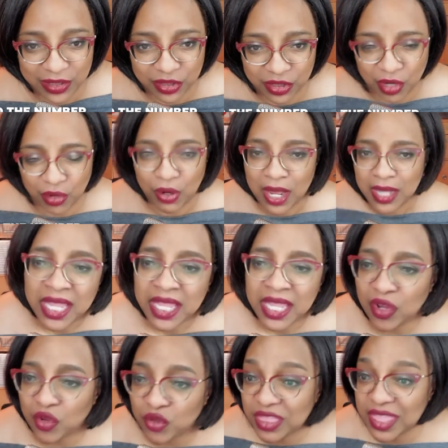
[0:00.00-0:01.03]
So
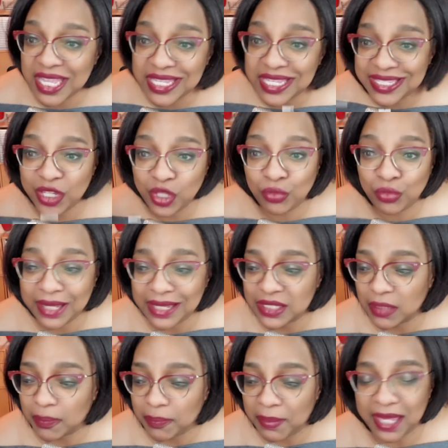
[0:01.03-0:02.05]
here are the things that you need
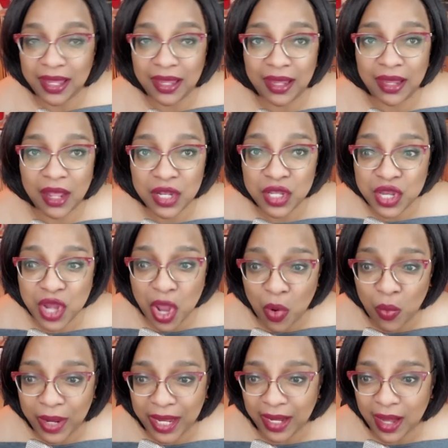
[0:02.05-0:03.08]
to be
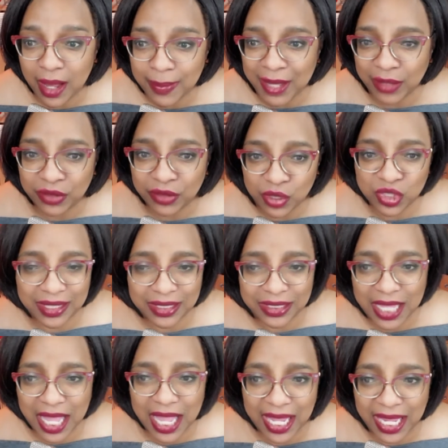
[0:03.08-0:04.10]
knowing about those
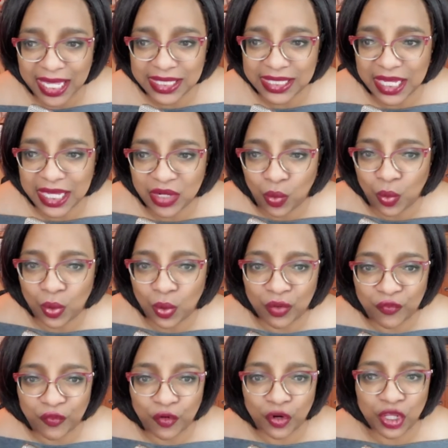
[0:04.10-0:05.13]
clients in order
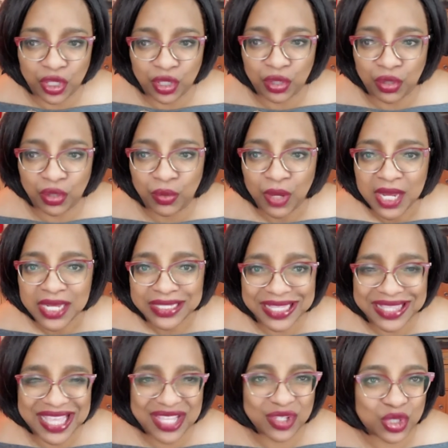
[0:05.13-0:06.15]
for you
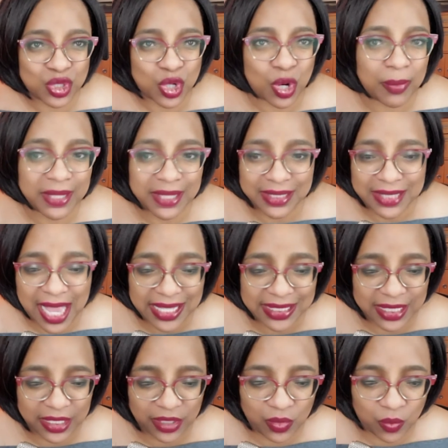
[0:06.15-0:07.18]
to then determine the
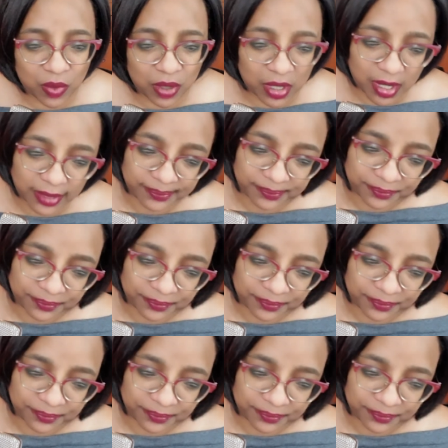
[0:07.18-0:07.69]
tasks that you work on.